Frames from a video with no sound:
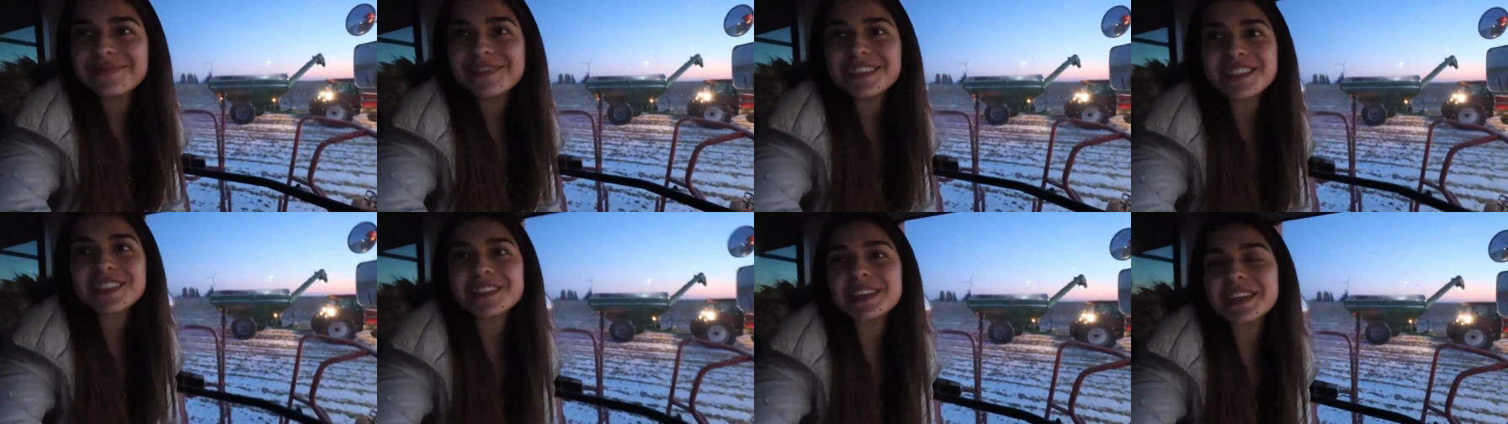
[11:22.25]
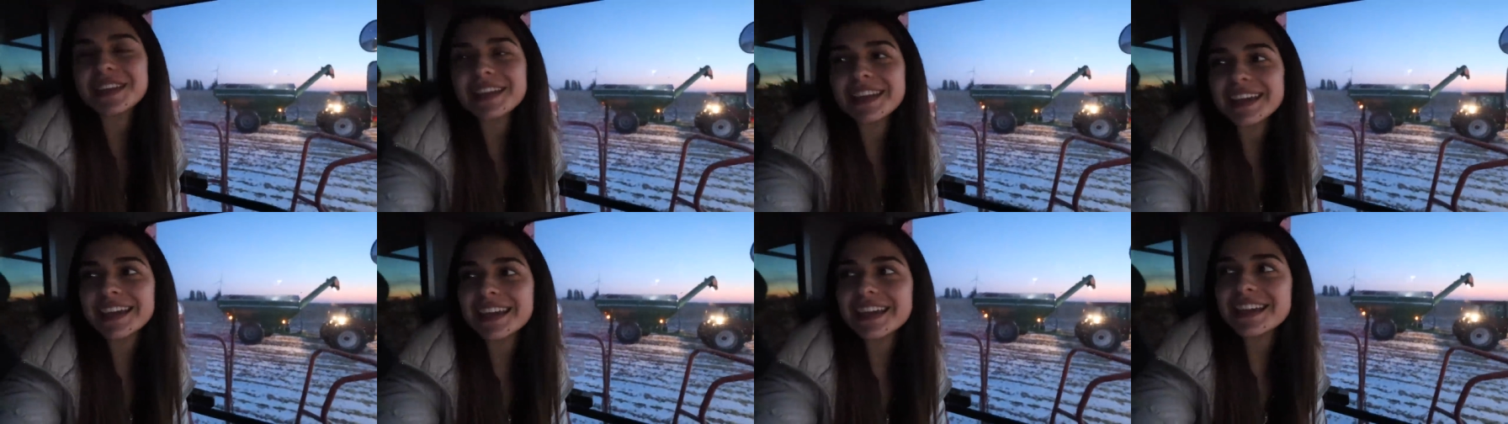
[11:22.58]
Just
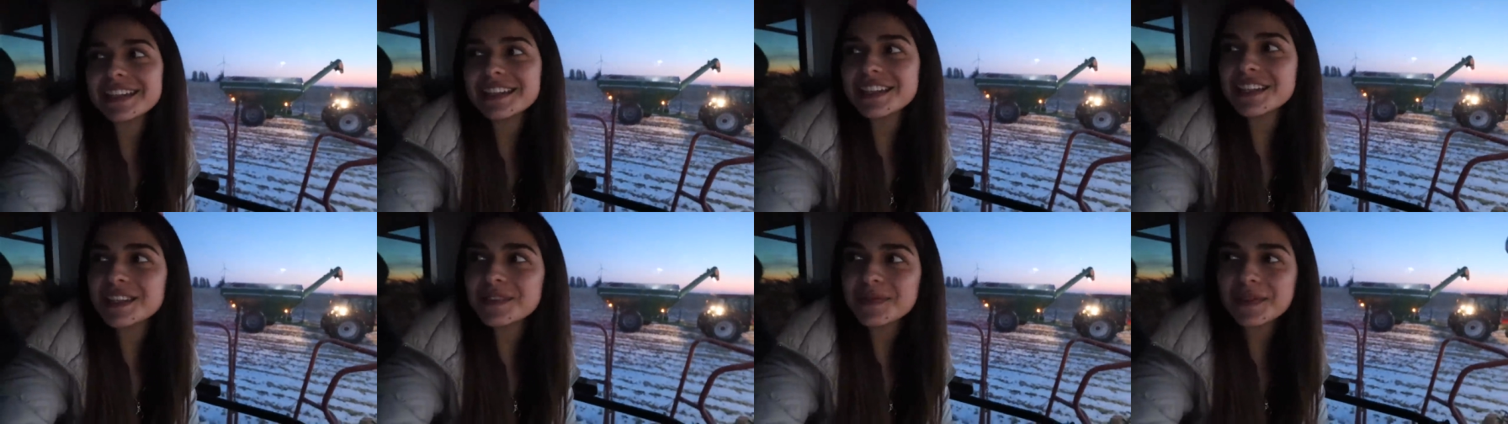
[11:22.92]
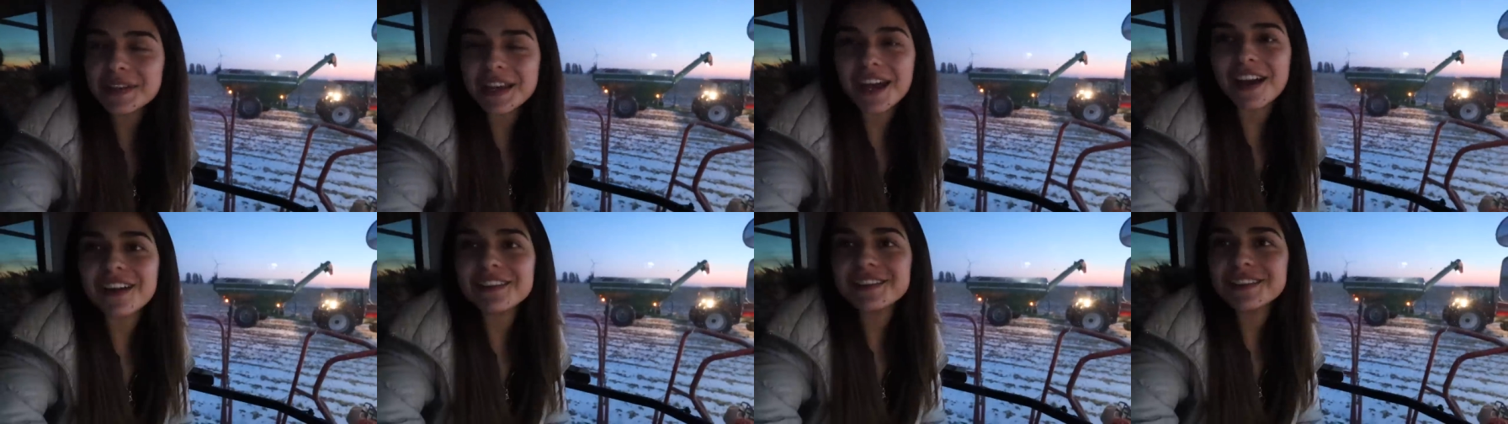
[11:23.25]
kidding, he just
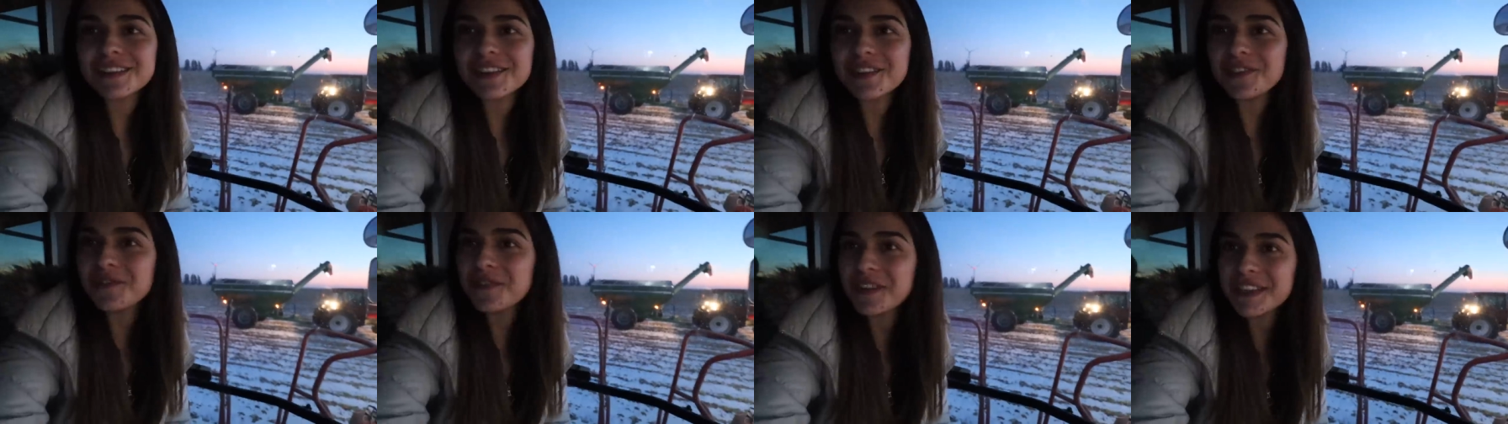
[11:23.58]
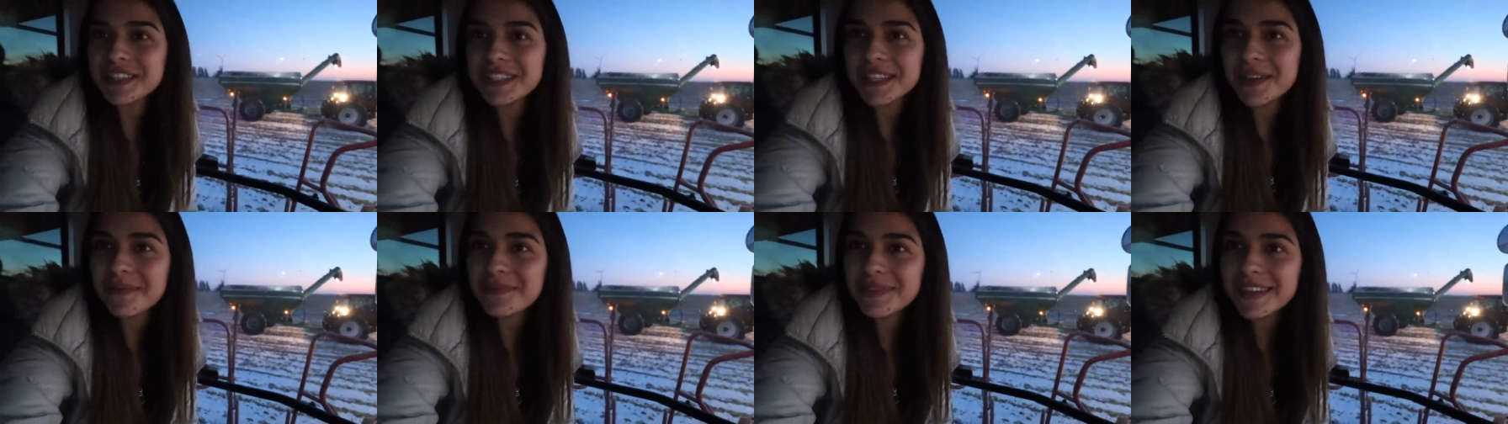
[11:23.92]
went out to go
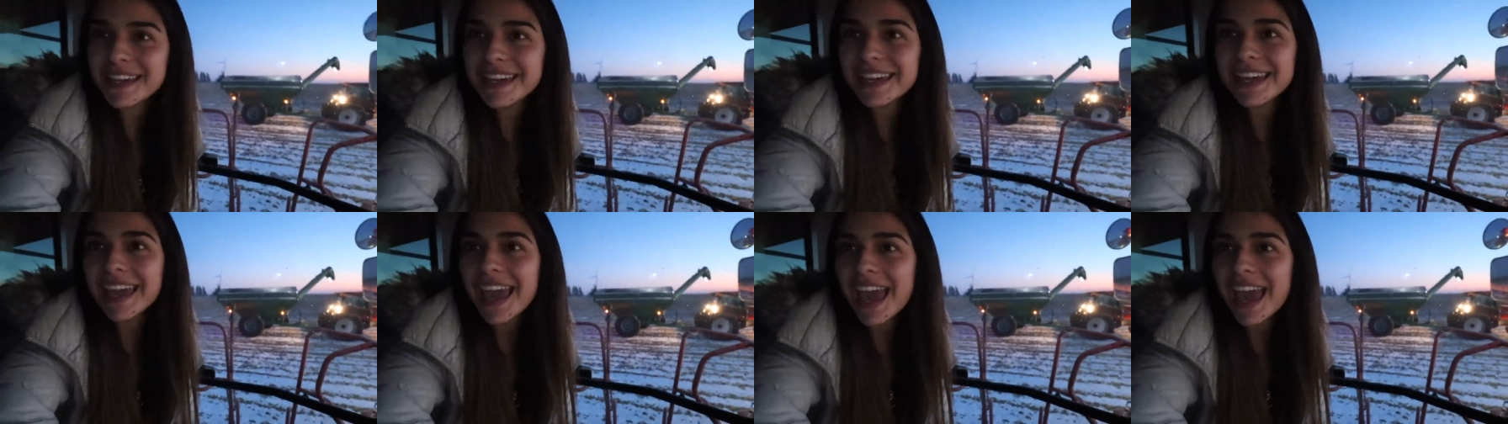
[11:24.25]
fix something